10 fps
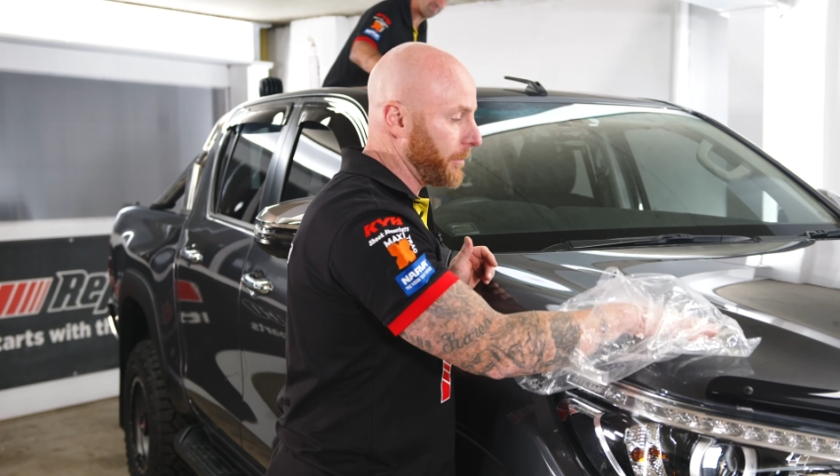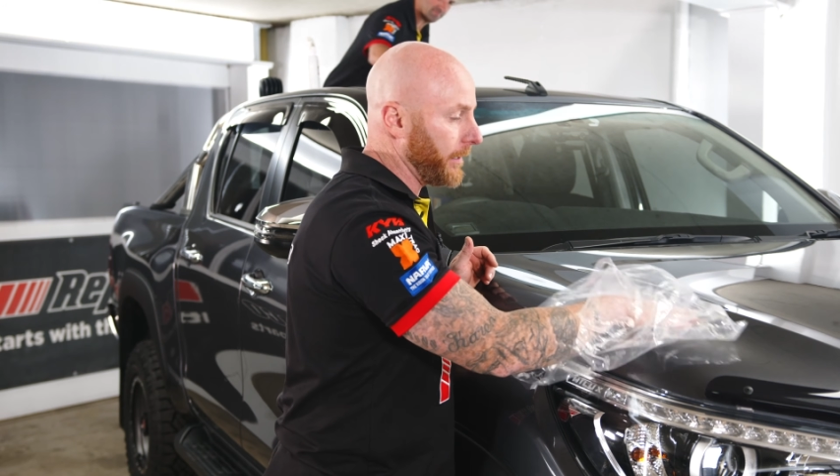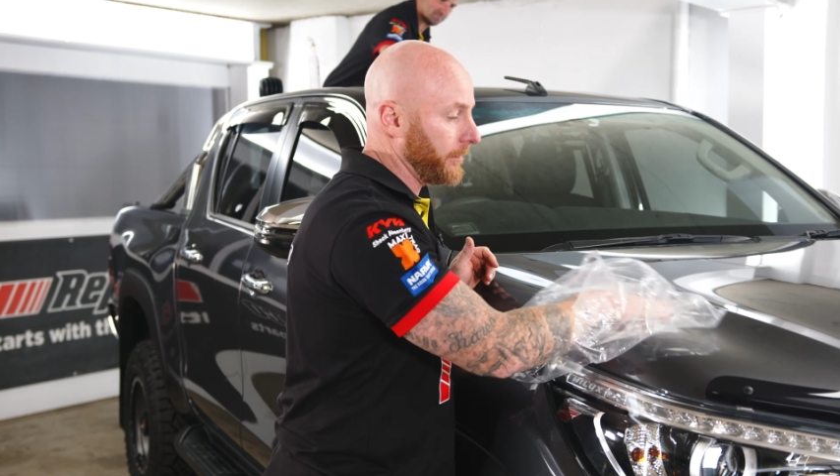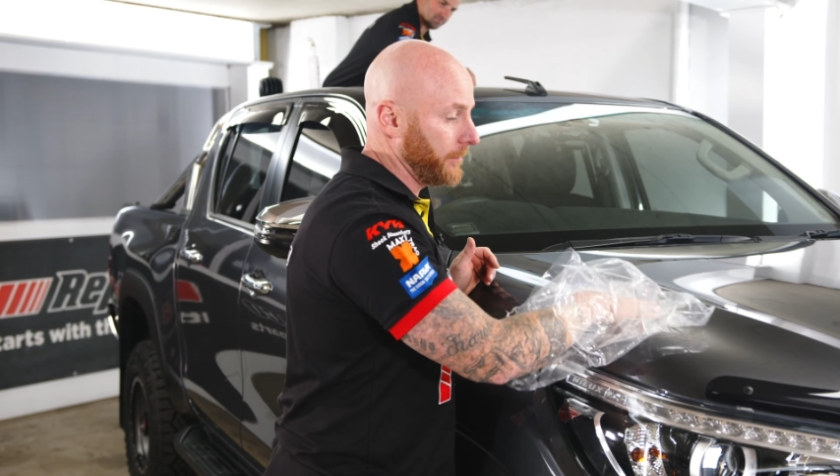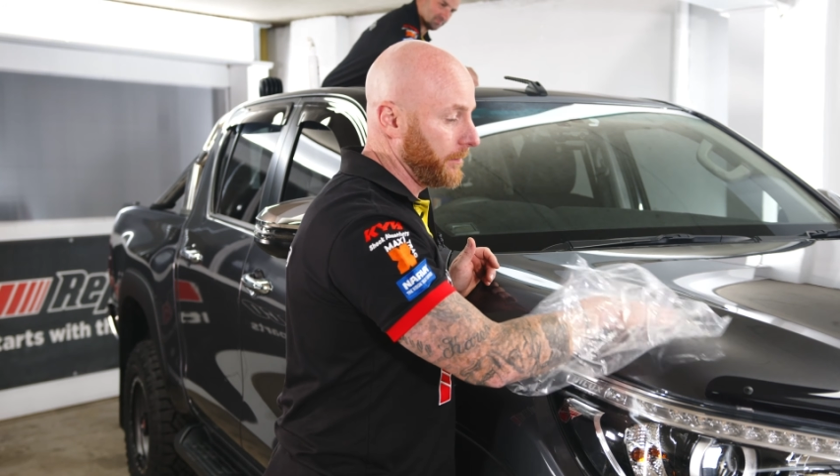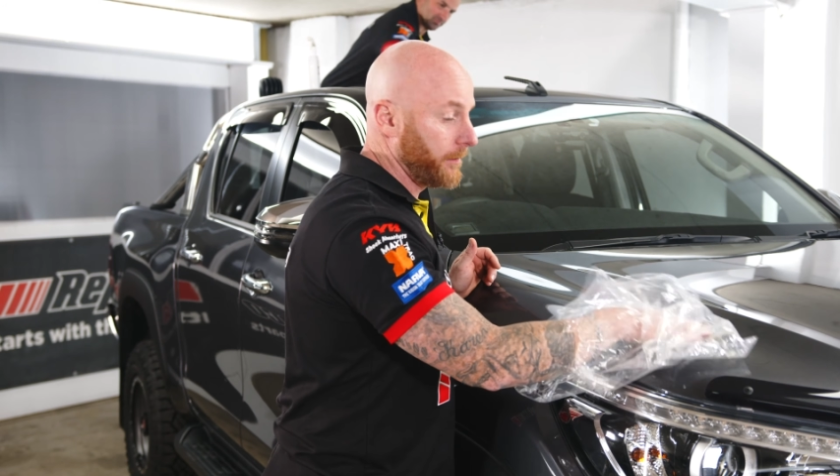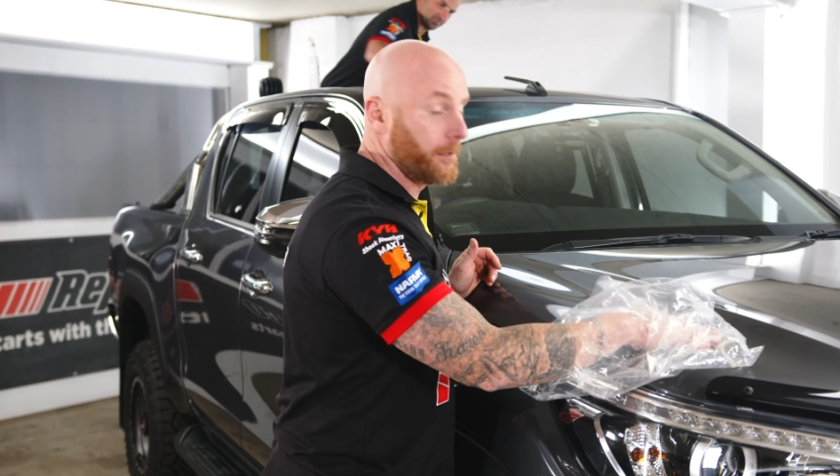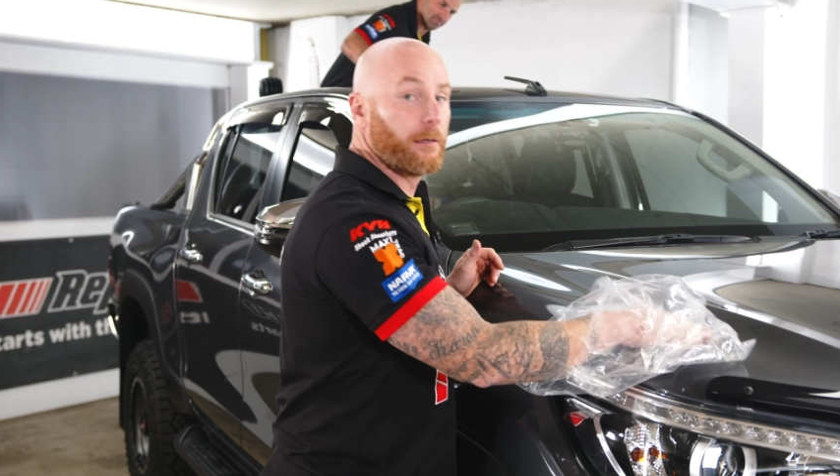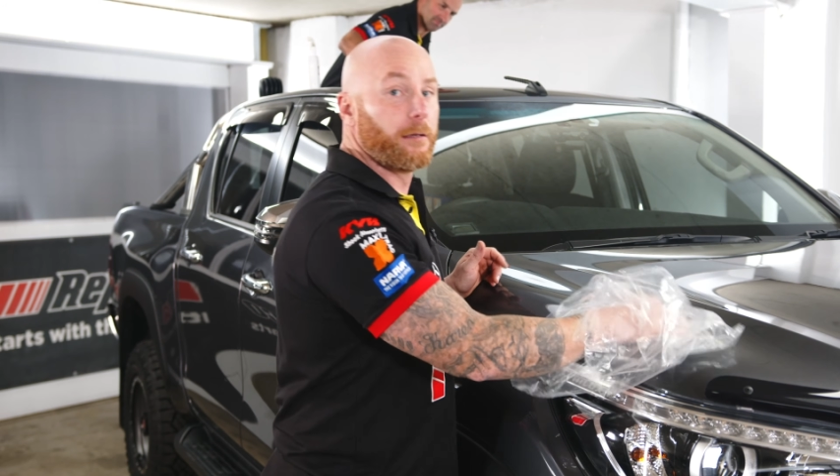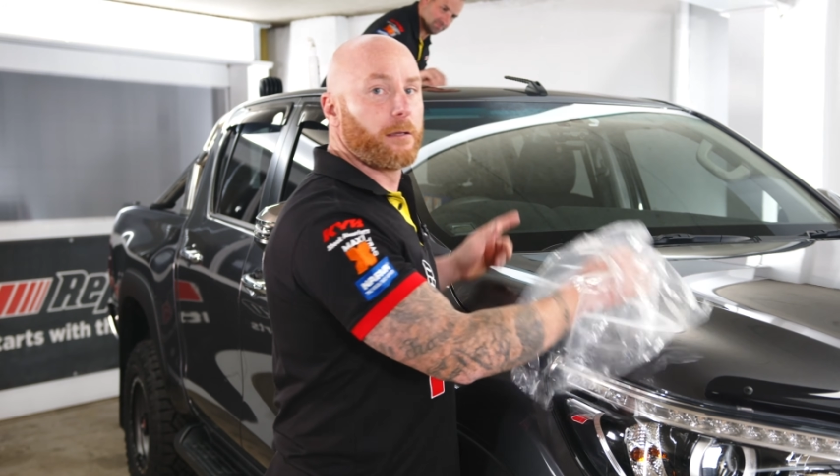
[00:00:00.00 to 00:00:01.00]
paint.
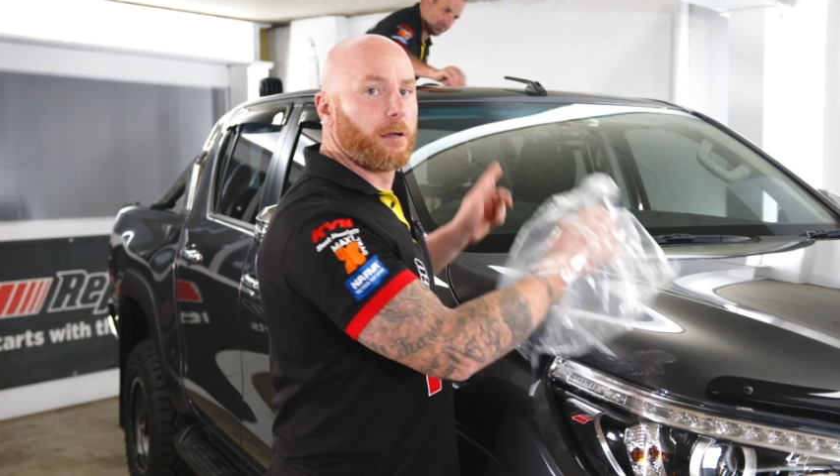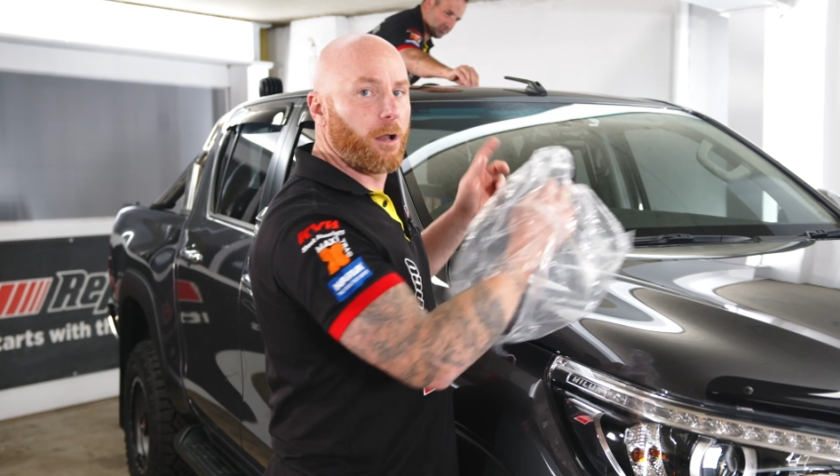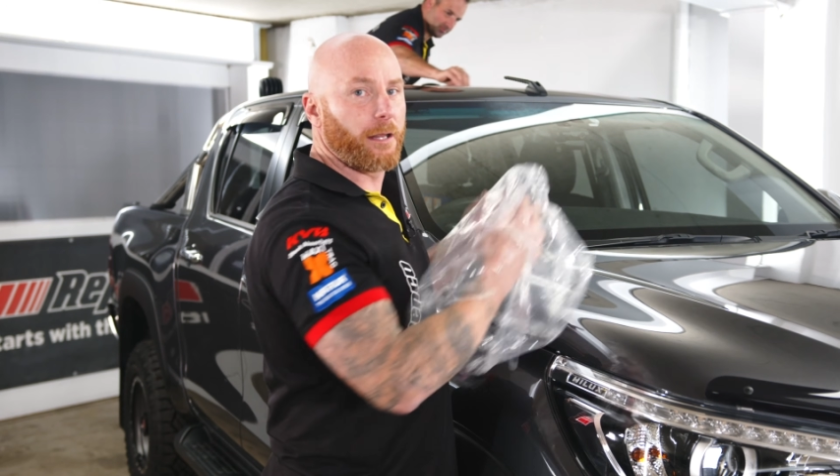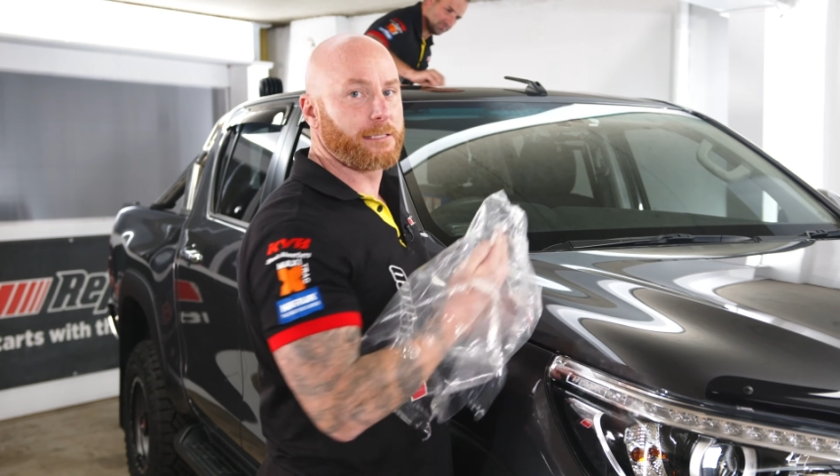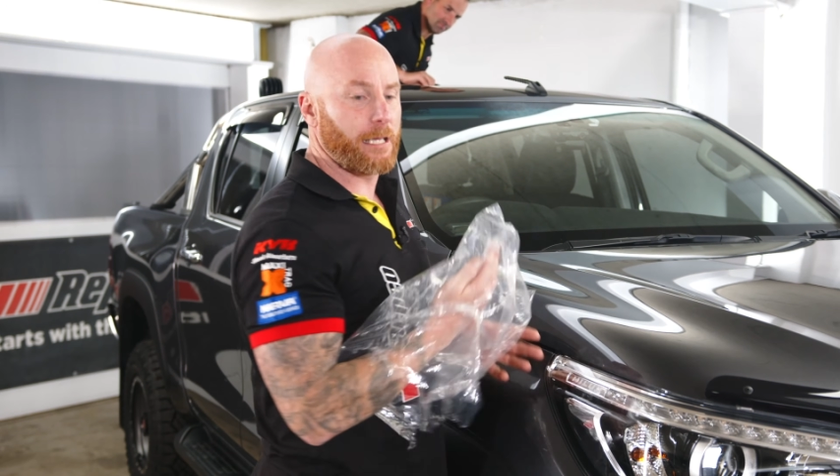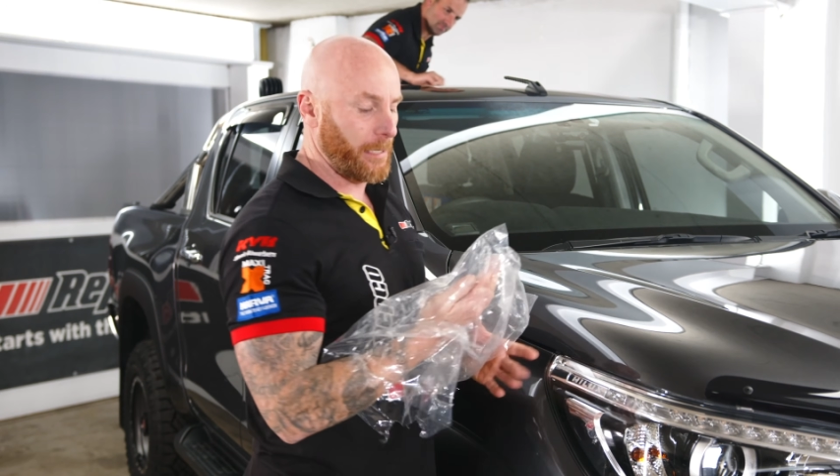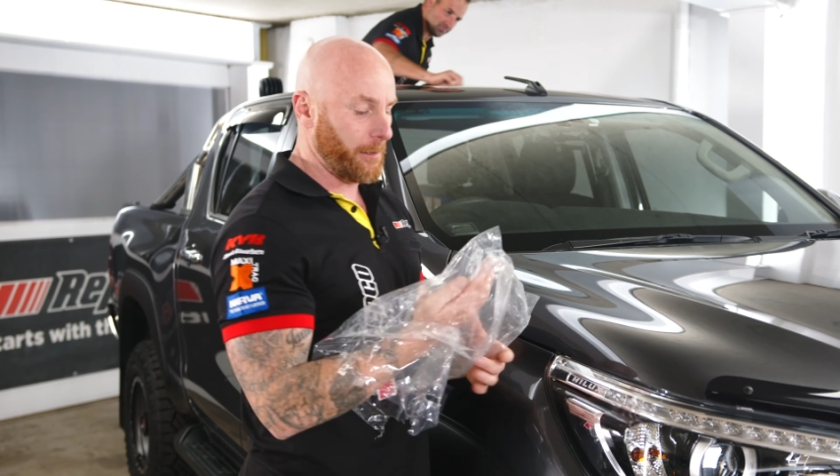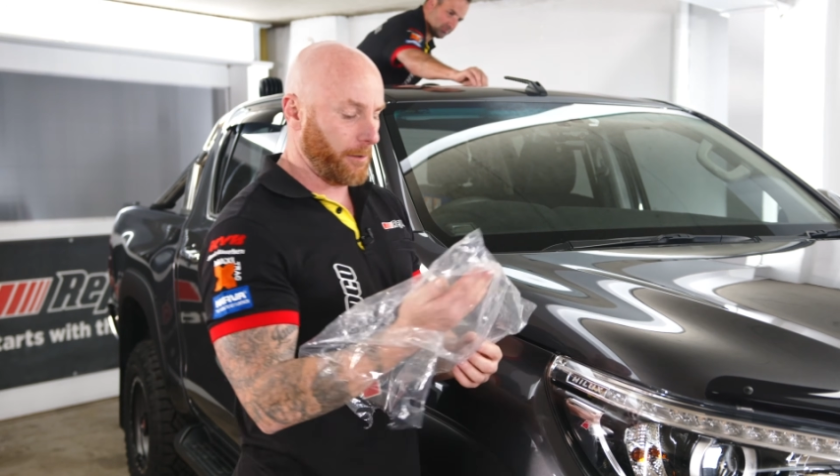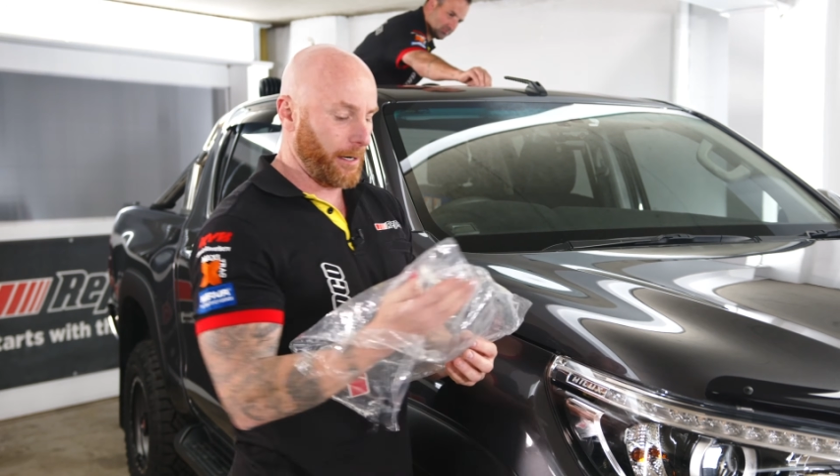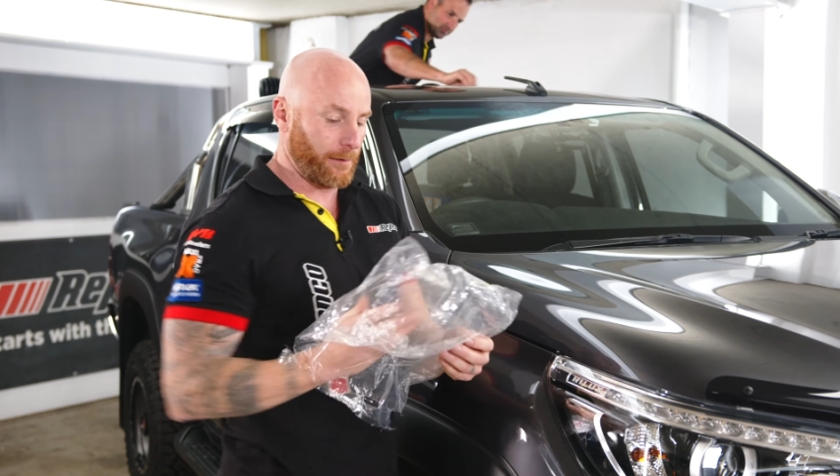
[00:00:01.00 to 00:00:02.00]
I'll let Sam
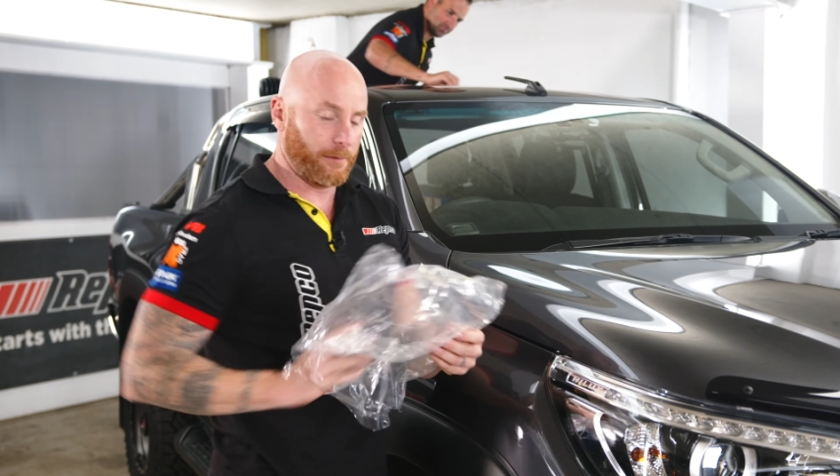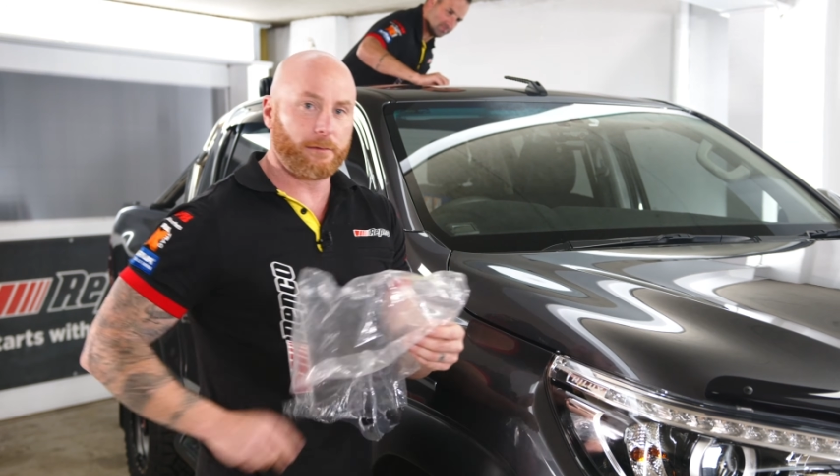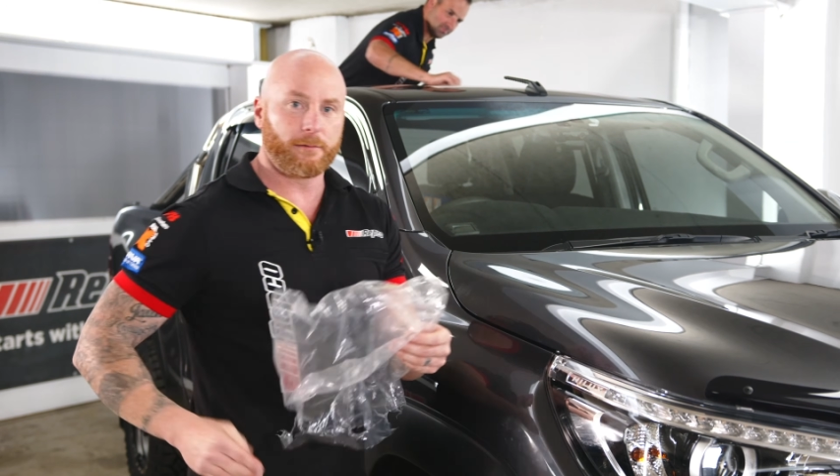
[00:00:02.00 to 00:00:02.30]
get cracking.